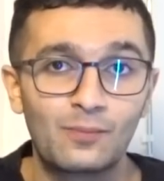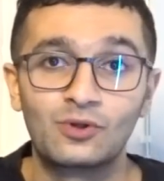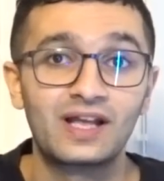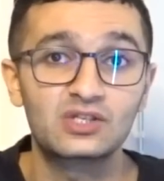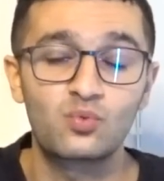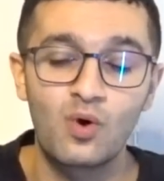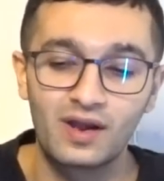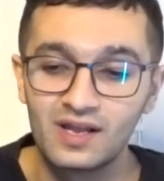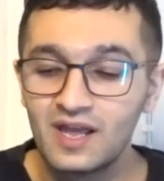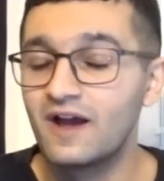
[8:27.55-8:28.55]
Well, guess
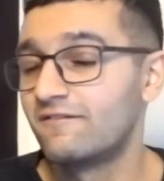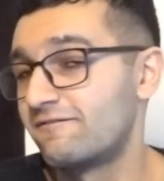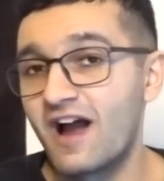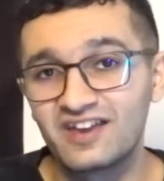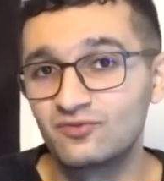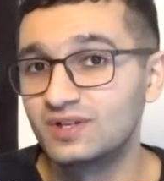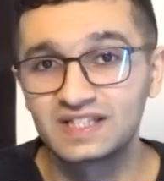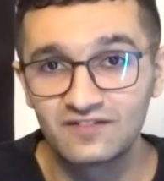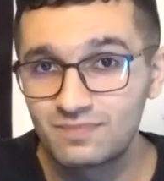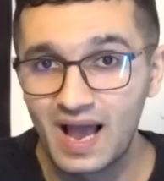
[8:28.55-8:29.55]
what? 5 weeks
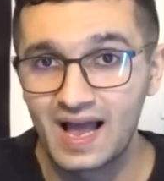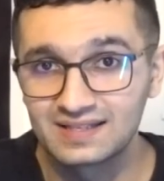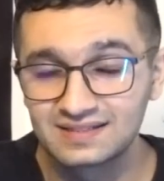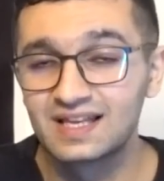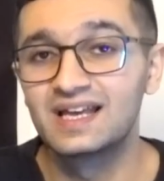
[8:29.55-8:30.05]
have passed.